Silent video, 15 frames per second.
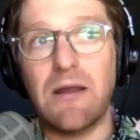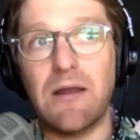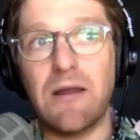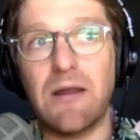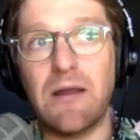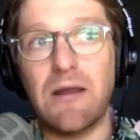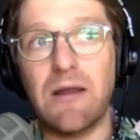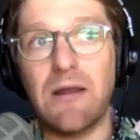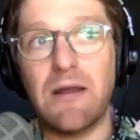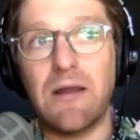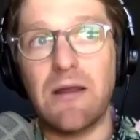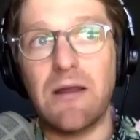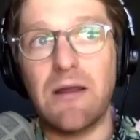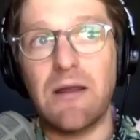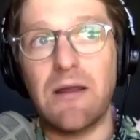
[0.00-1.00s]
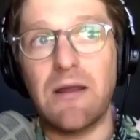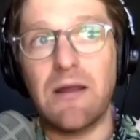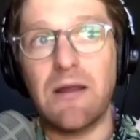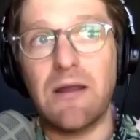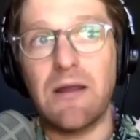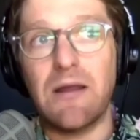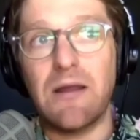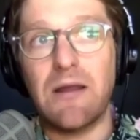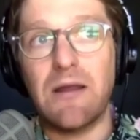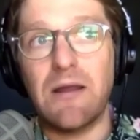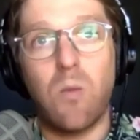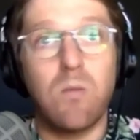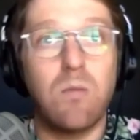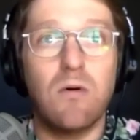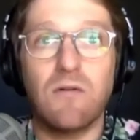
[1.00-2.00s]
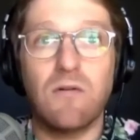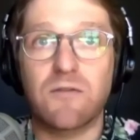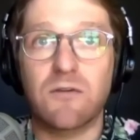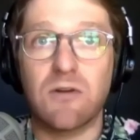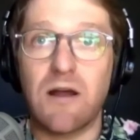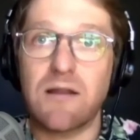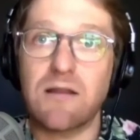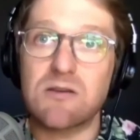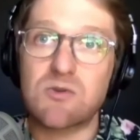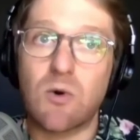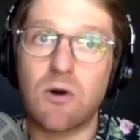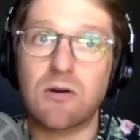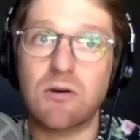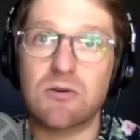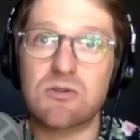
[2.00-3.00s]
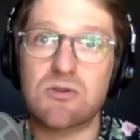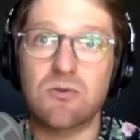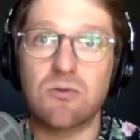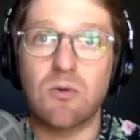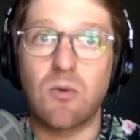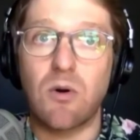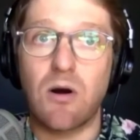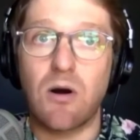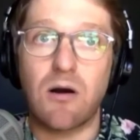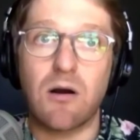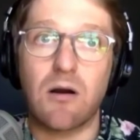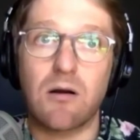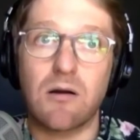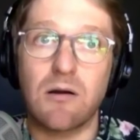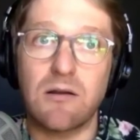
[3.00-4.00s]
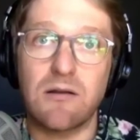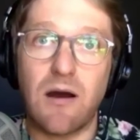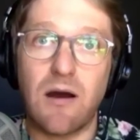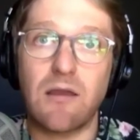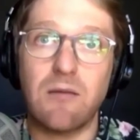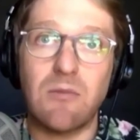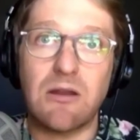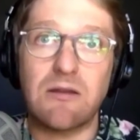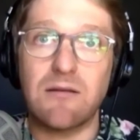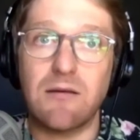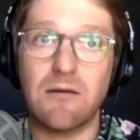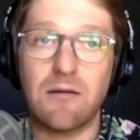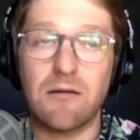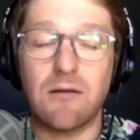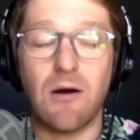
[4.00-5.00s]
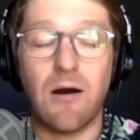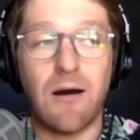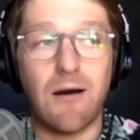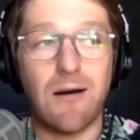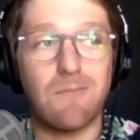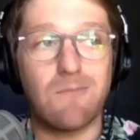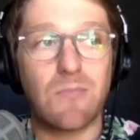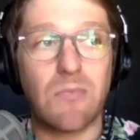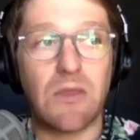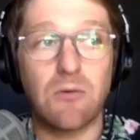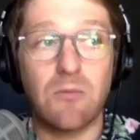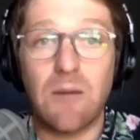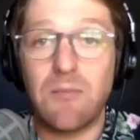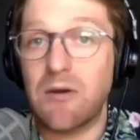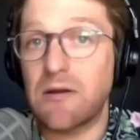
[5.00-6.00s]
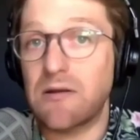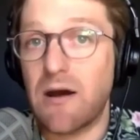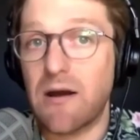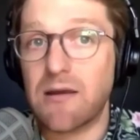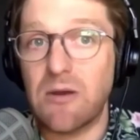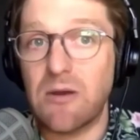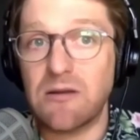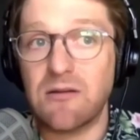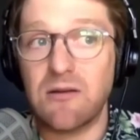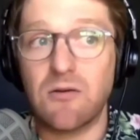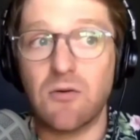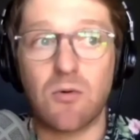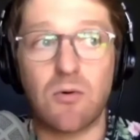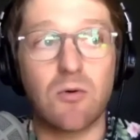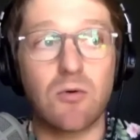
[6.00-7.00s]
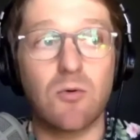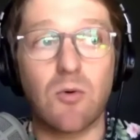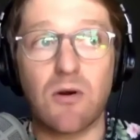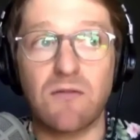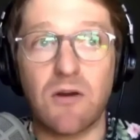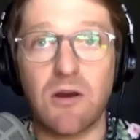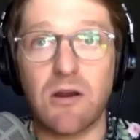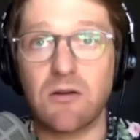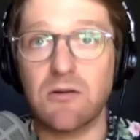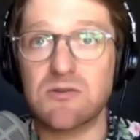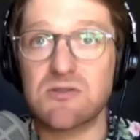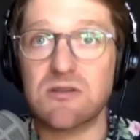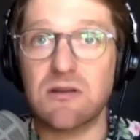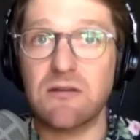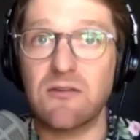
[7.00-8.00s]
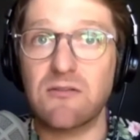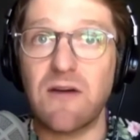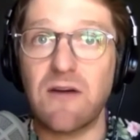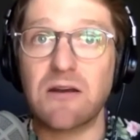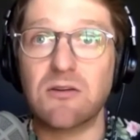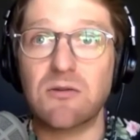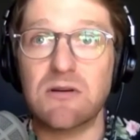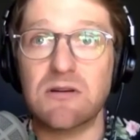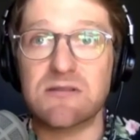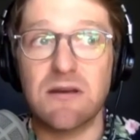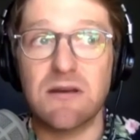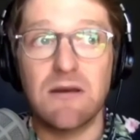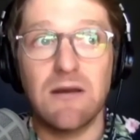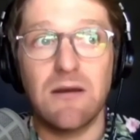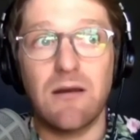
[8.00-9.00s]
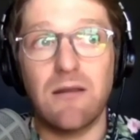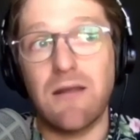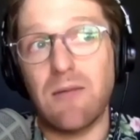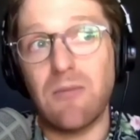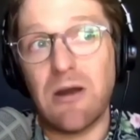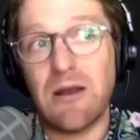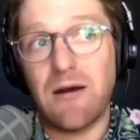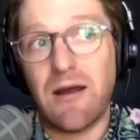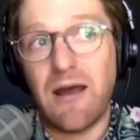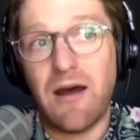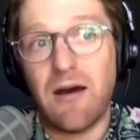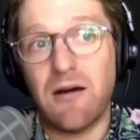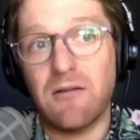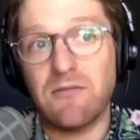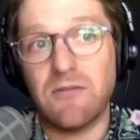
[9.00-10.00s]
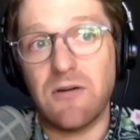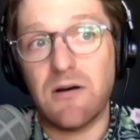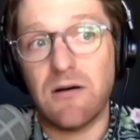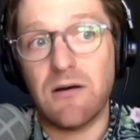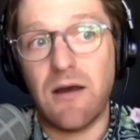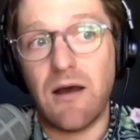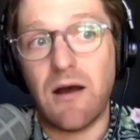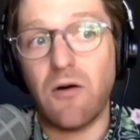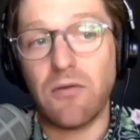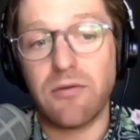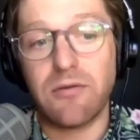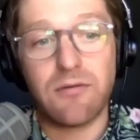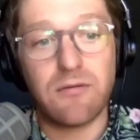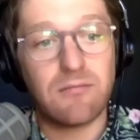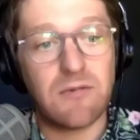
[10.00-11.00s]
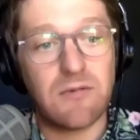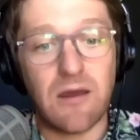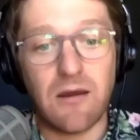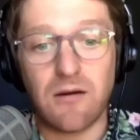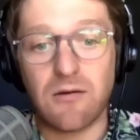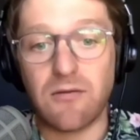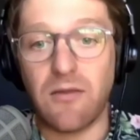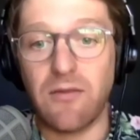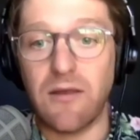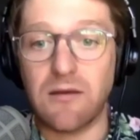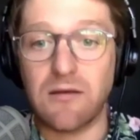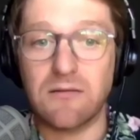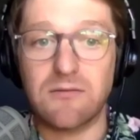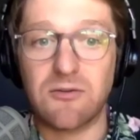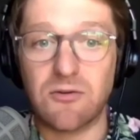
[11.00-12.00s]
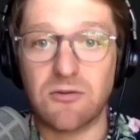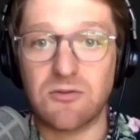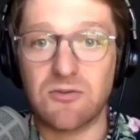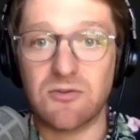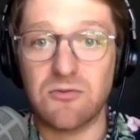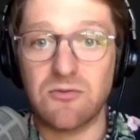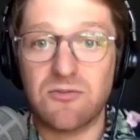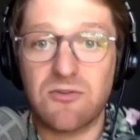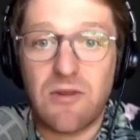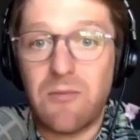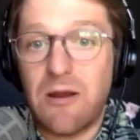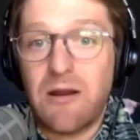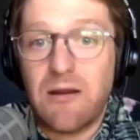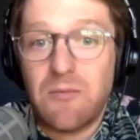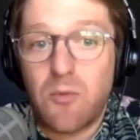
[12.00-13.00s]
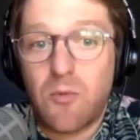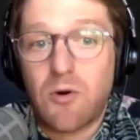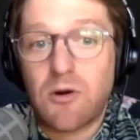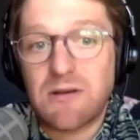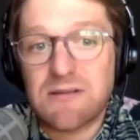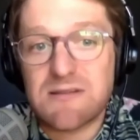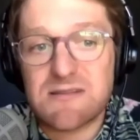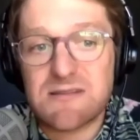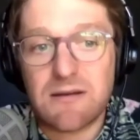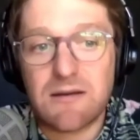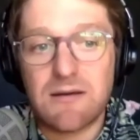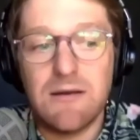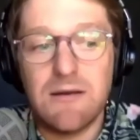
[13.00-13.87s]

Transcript: the truth is, for a lot of these workers who are undocumented, who might be undocumented or who work very closely in these factories, they might not have health care that they can turn to, so they might end up working sick.